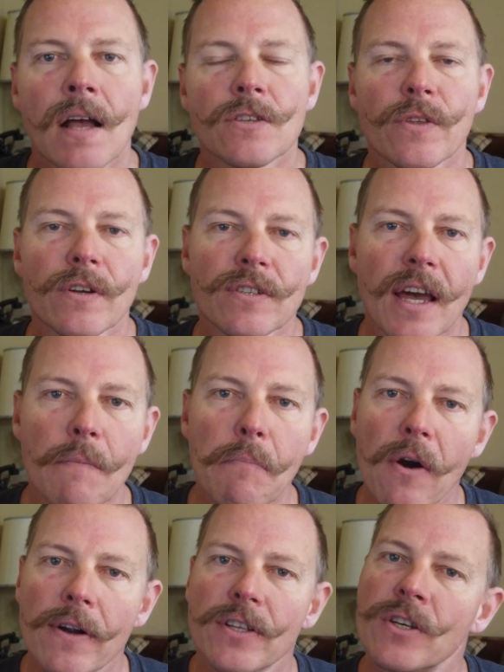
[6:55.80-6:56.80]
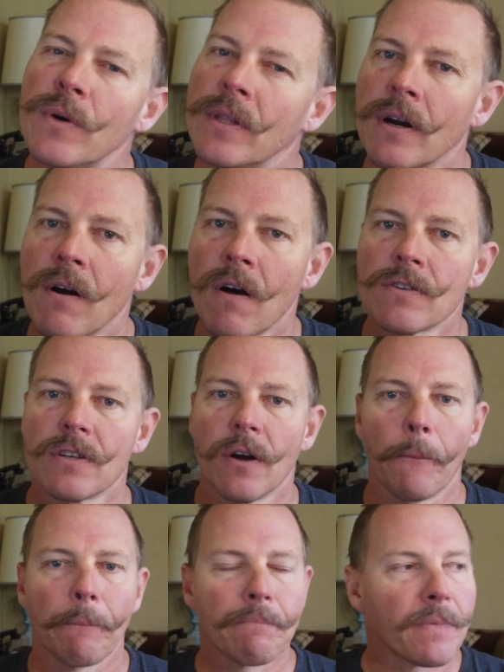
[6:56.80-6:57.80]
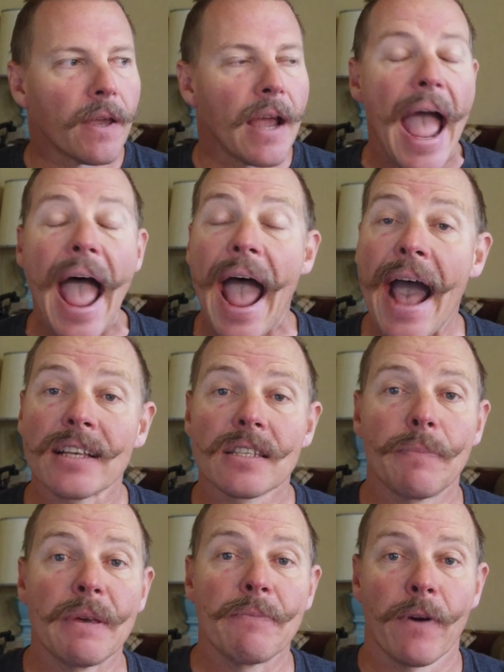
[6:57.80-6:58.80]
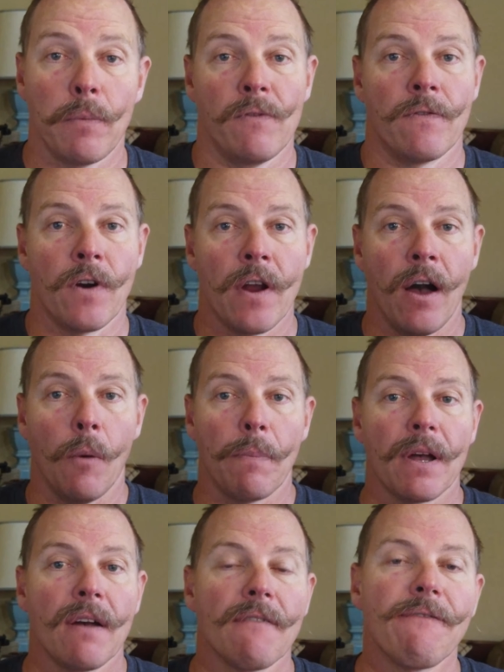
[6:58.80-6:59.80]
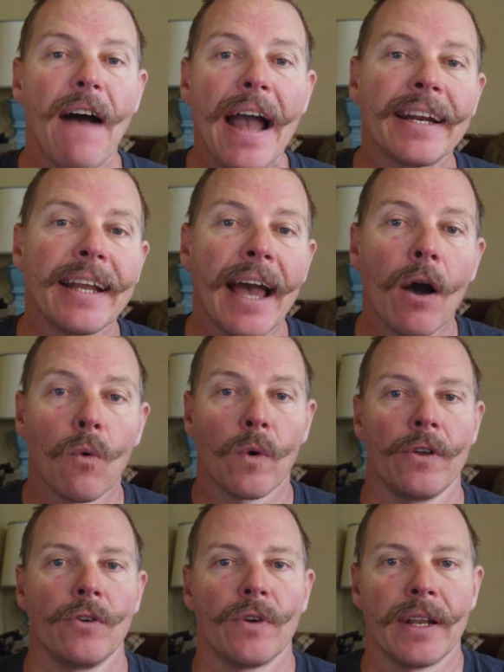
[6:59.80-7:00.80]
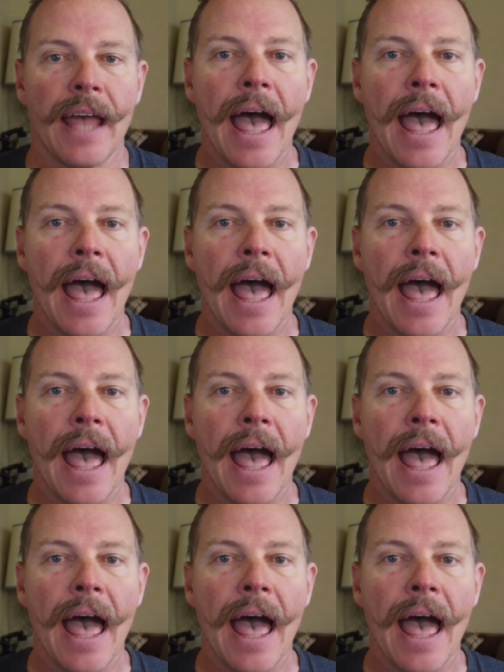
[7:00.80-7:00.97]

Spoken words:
So there's kind of part 2 in there also. Ask people for help. Find out where you can